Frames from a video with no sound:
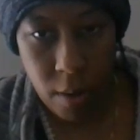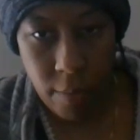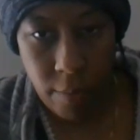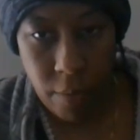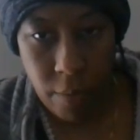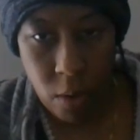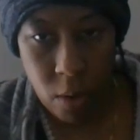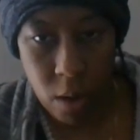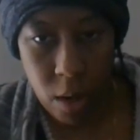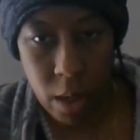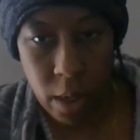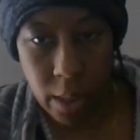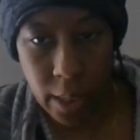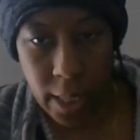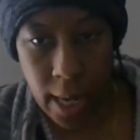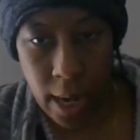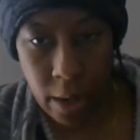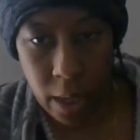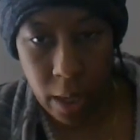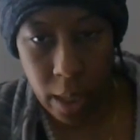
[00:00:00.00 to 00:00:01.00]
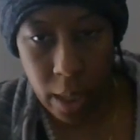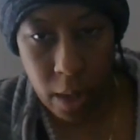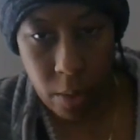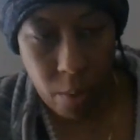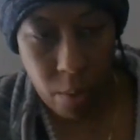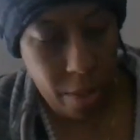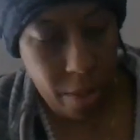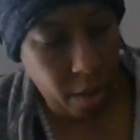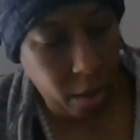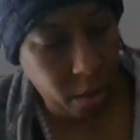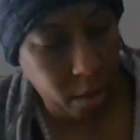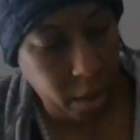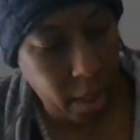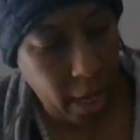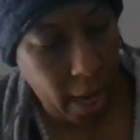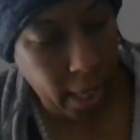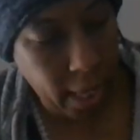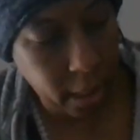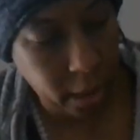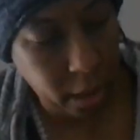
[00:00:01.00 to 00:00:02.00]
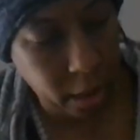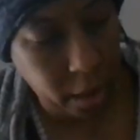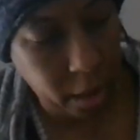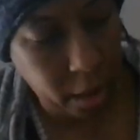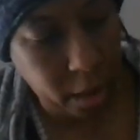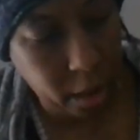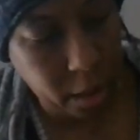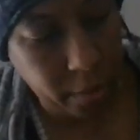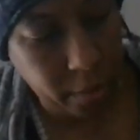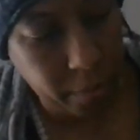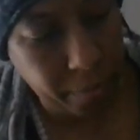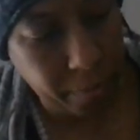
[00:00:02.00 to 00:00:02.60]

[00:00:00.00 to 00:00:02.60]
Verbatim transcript: Four, calculate and withhold taxes.